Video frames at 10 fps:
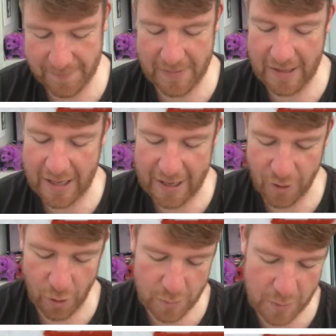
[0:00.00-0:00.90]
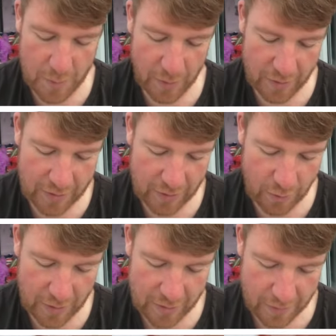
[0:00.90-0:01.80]
can't always be bothered to do
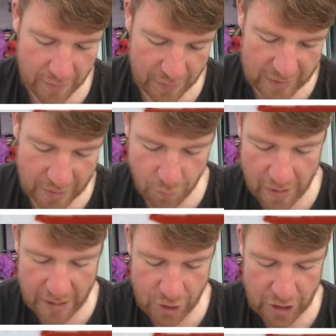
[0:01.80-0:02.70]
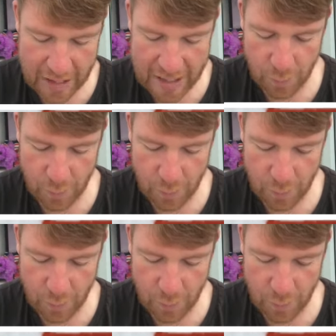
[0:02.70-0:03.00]
it. If I see a really shiny